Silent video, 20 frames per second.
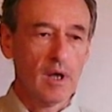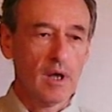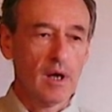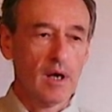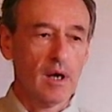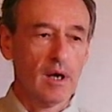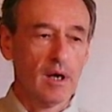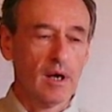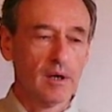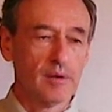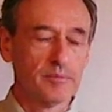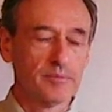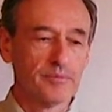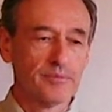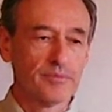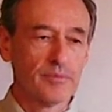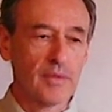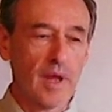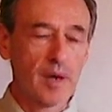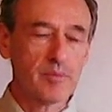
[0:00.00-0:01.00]
Um,
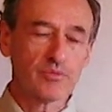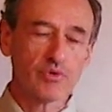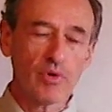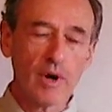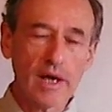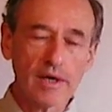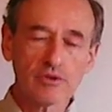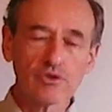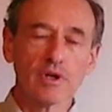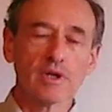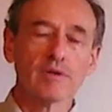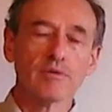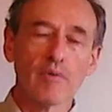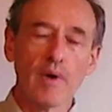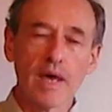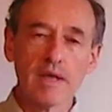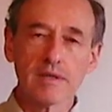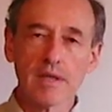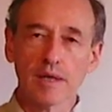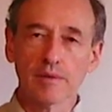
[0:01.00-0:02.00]
I'm trying to
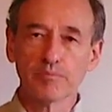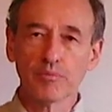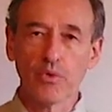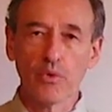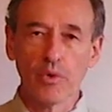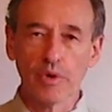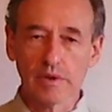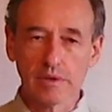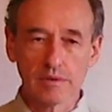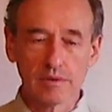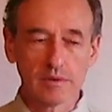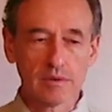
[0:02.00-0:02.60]
convey that point